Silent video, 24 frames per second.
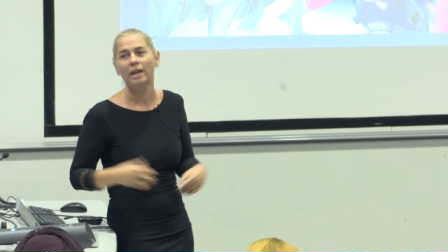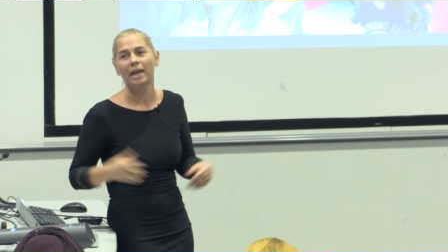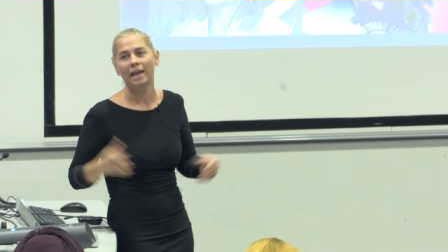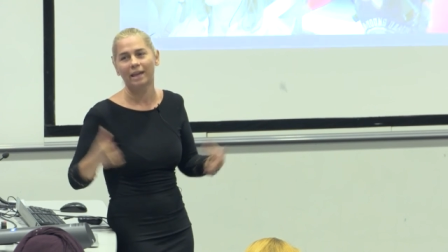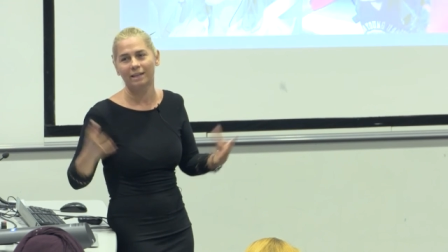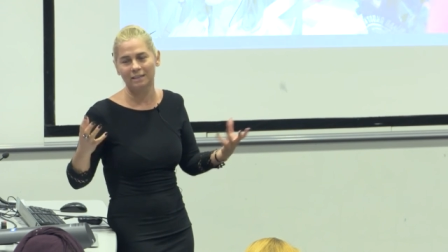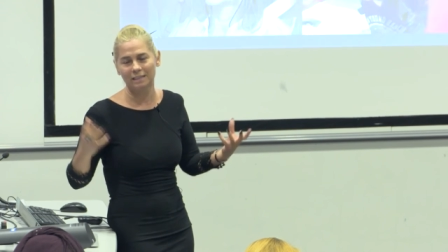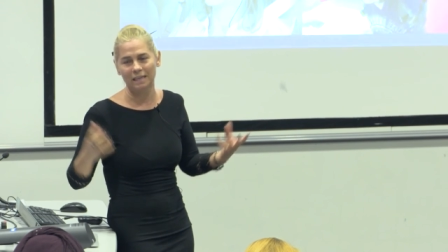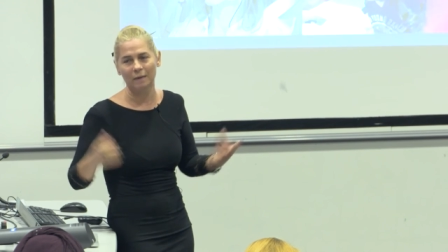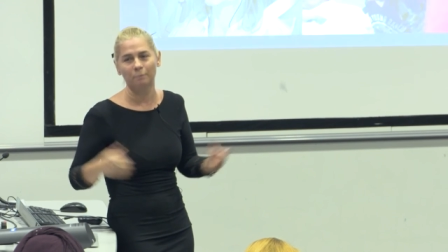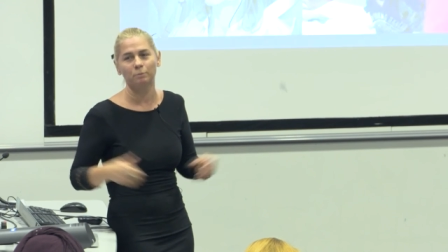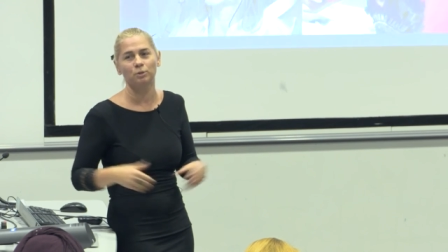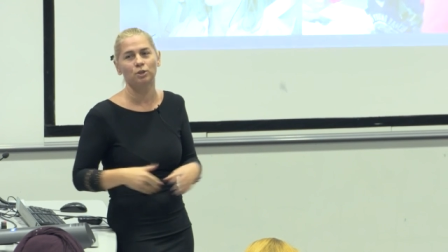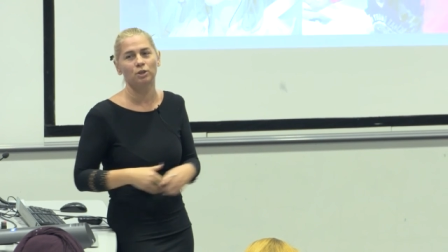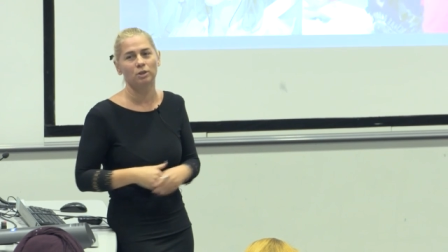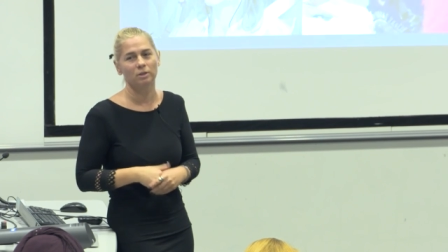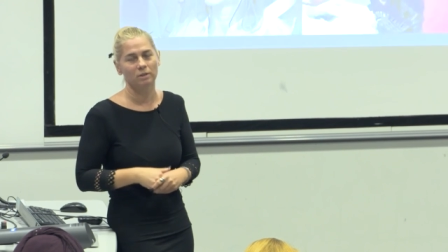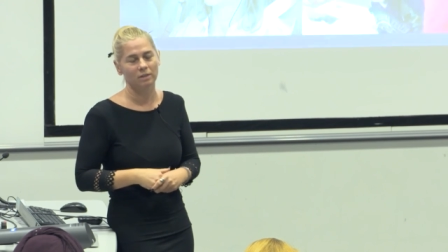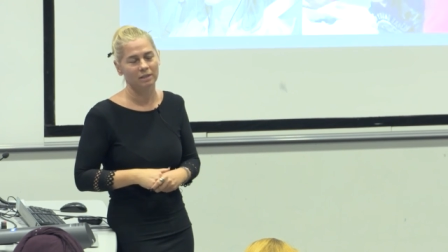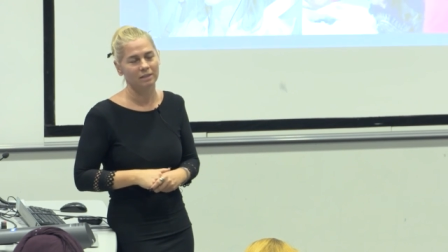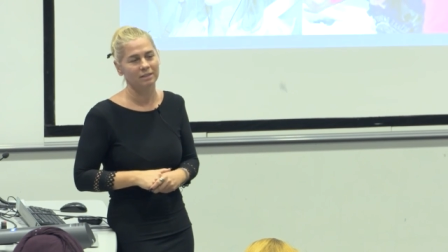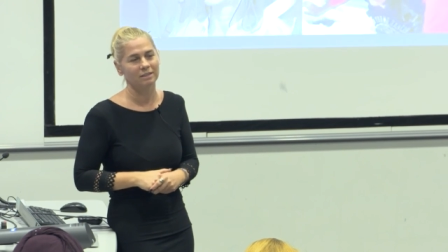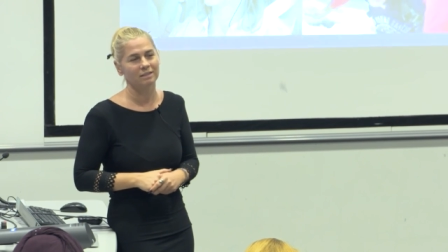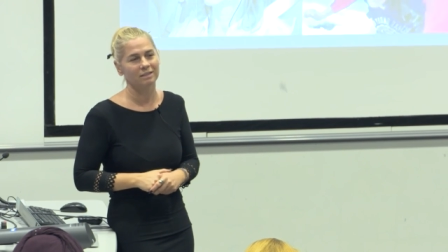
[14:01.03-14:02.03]

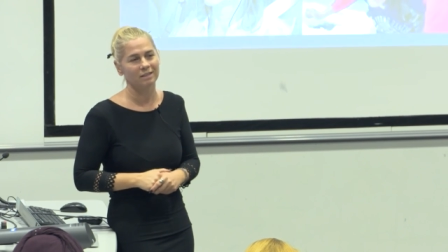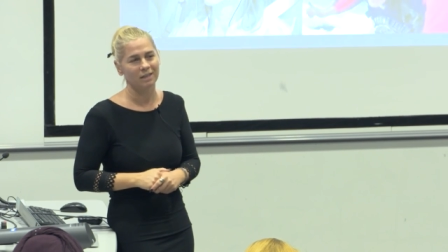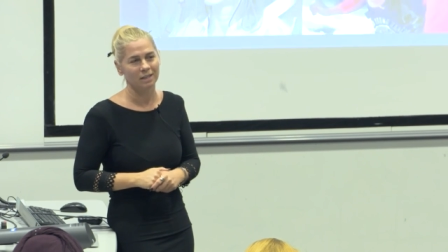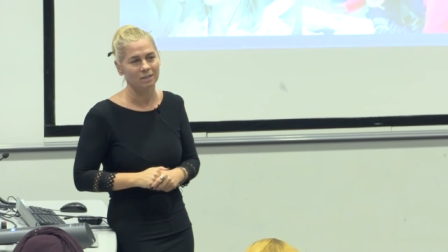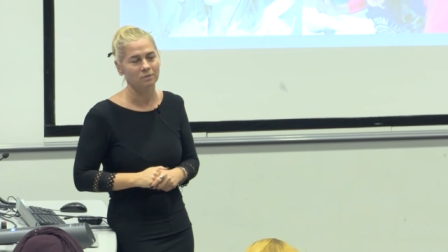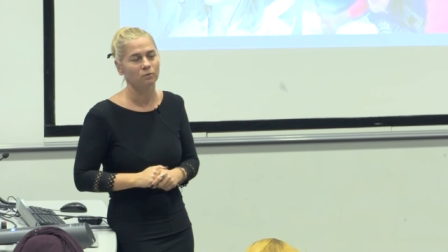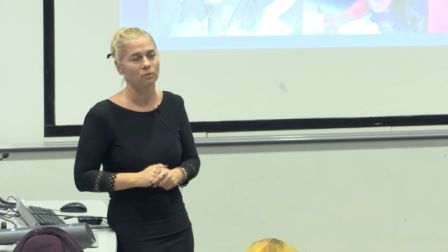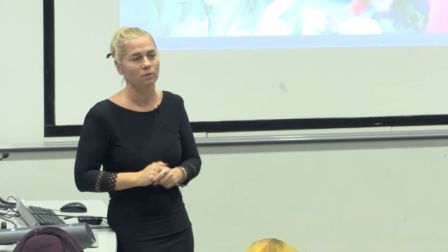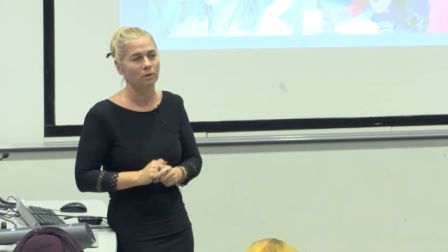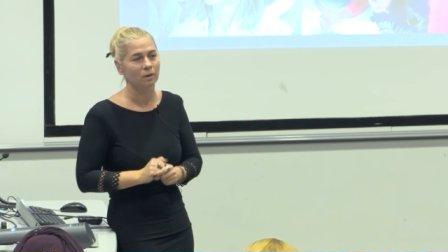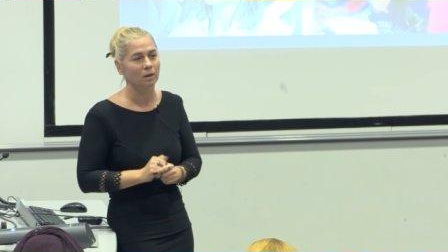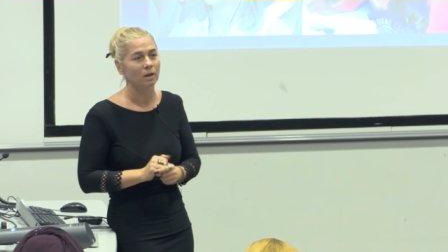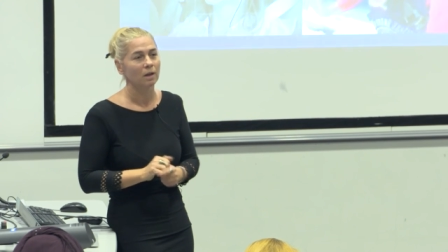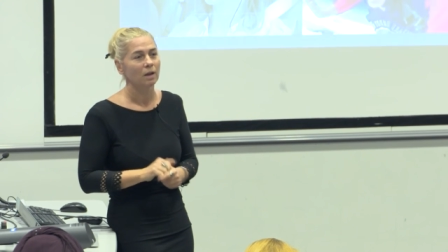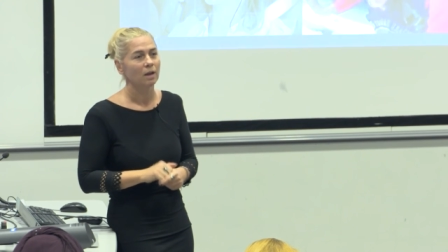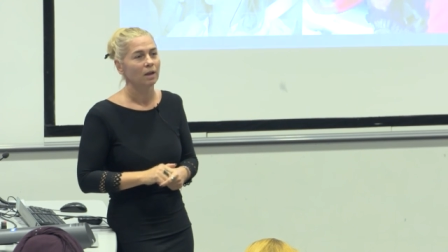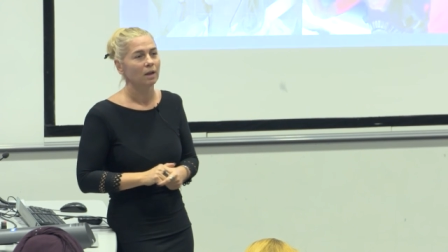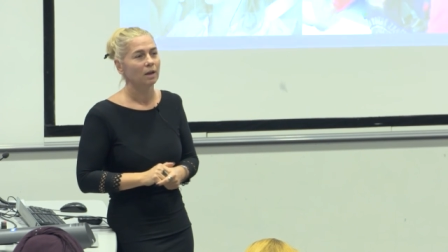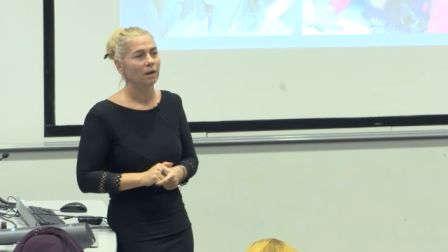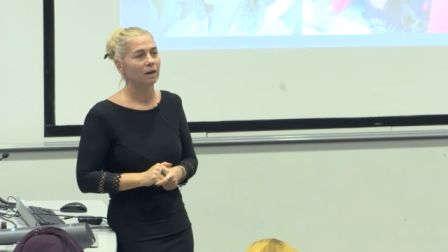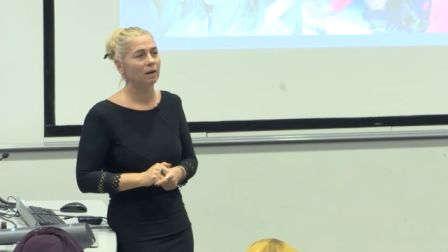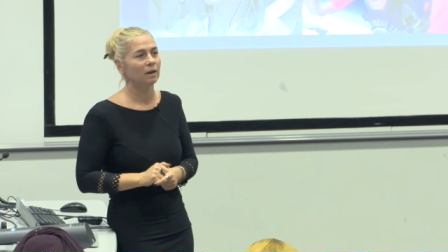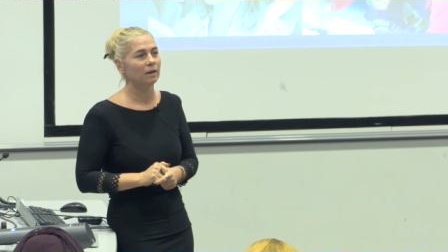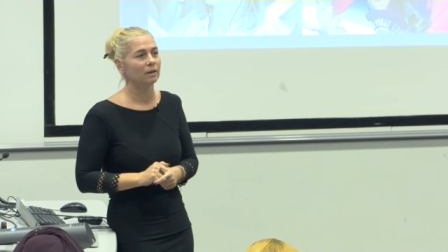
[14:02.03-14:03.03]
exceptionally stressful
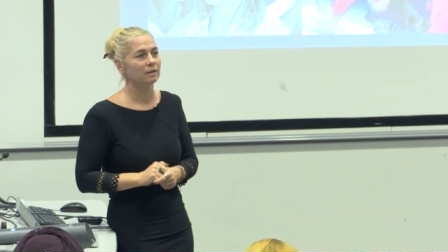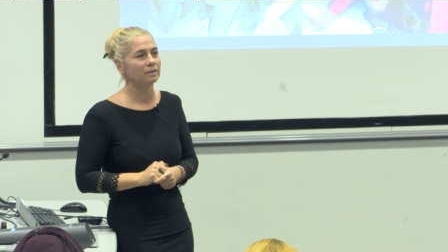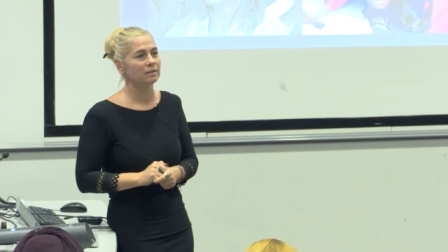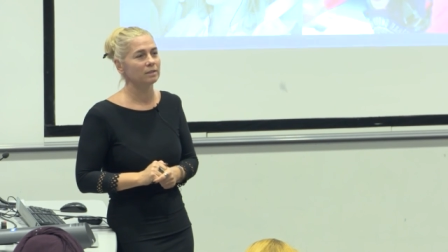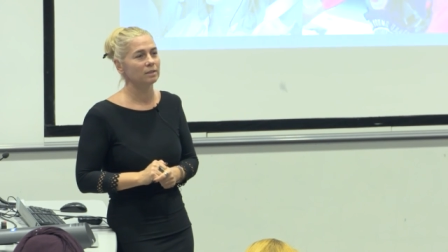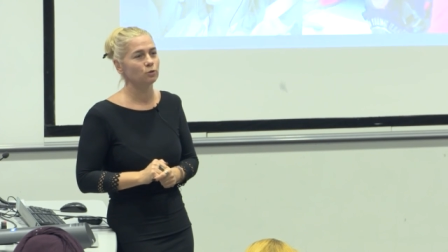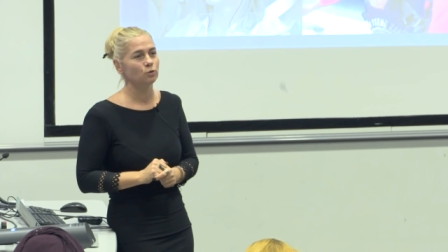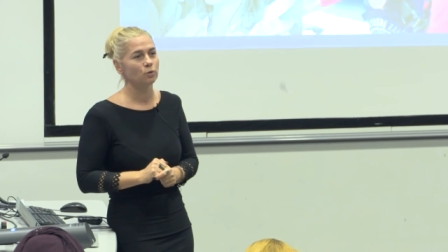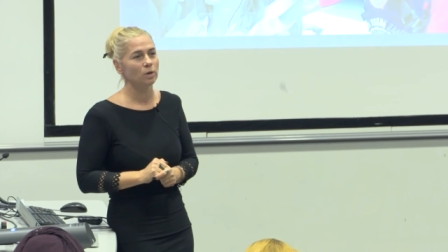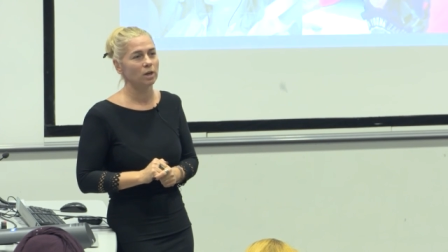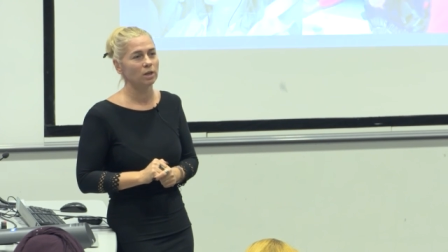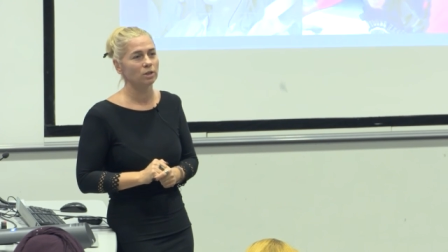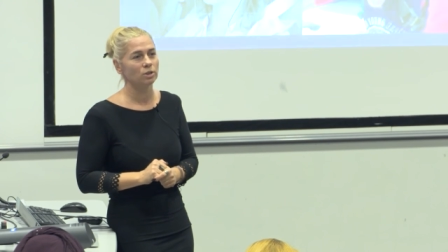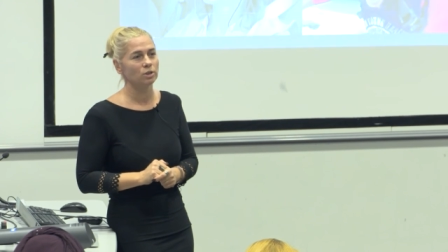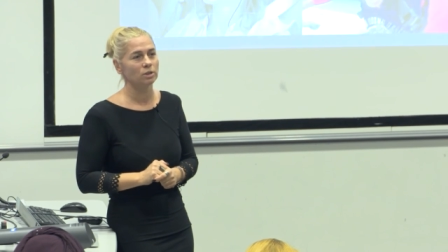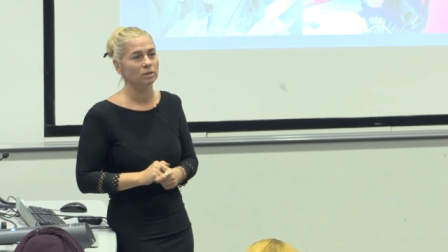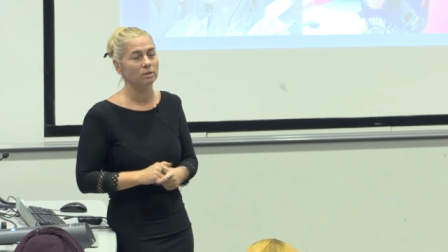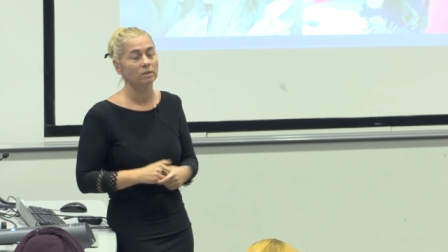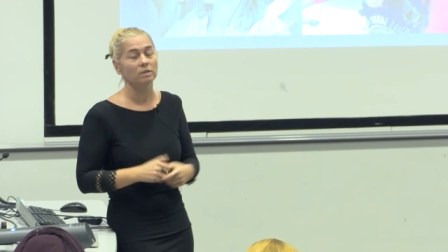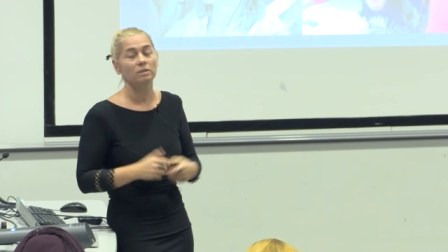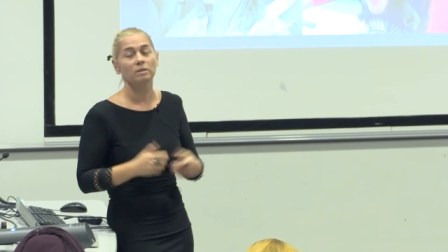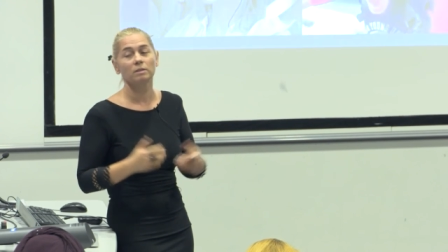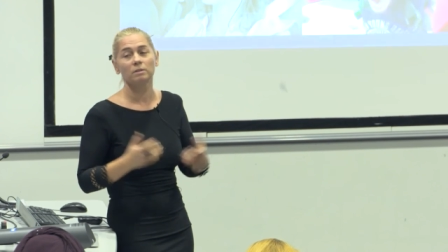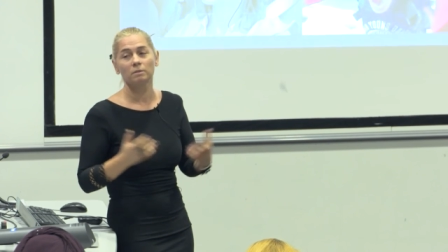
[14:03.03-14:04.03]

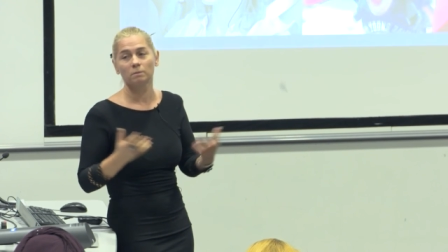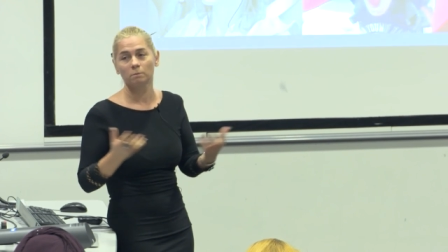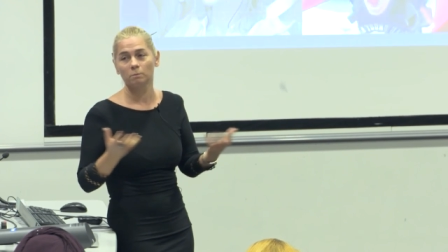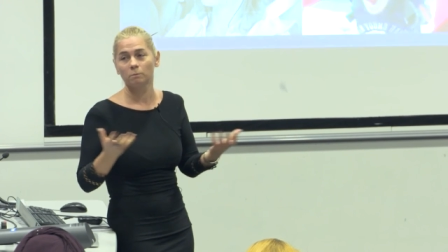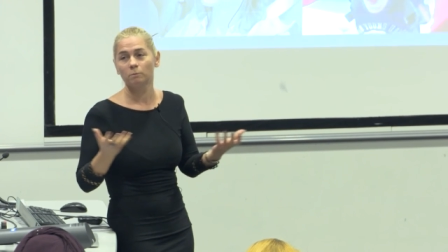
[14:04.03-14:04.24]
situations